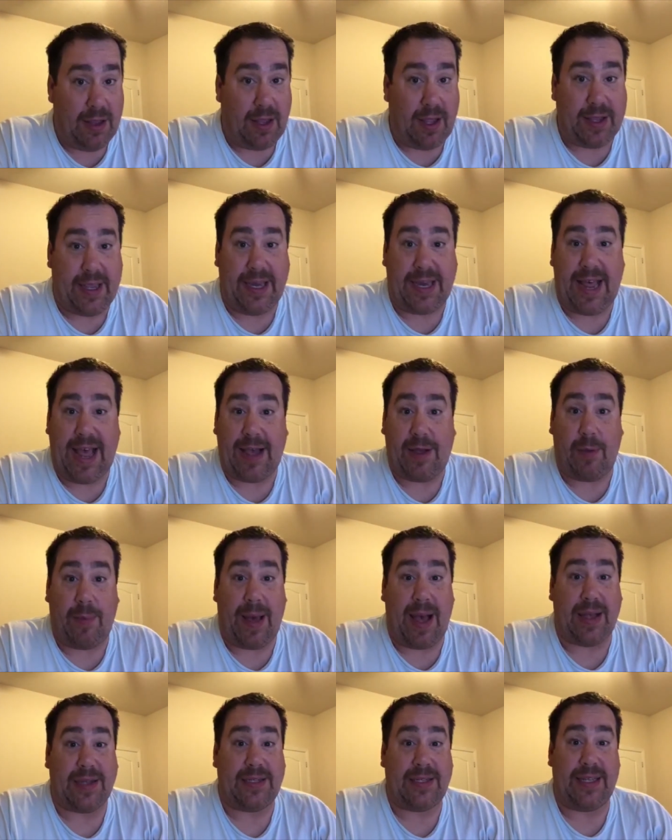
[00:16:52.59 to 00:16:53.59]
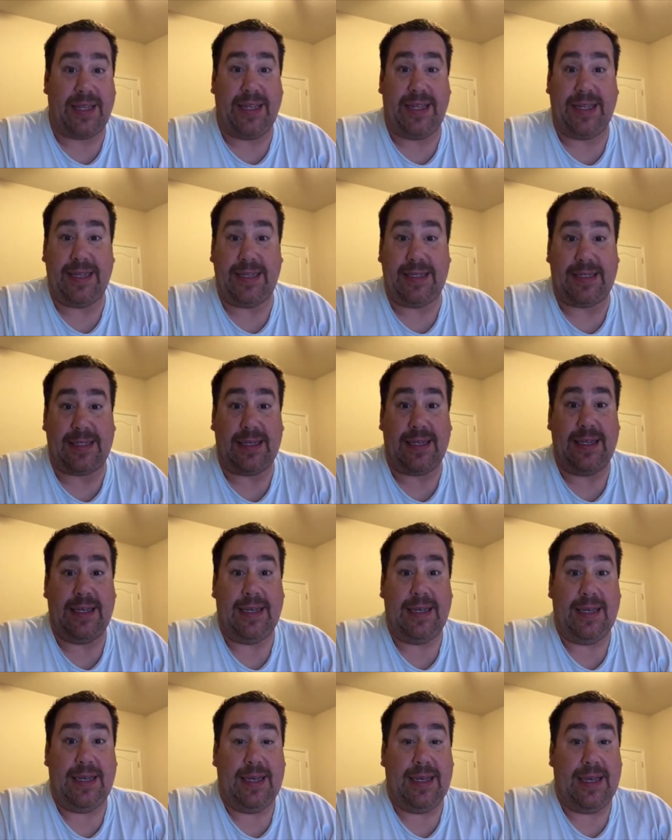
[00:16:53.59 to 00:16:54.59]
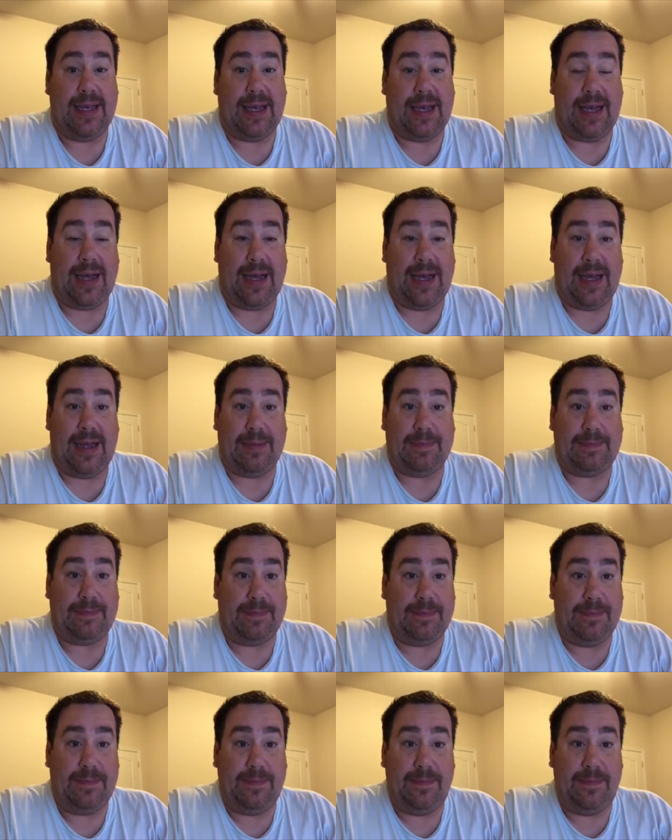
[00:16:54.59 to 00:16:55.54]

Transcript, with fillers: Lucky Tackle Box has got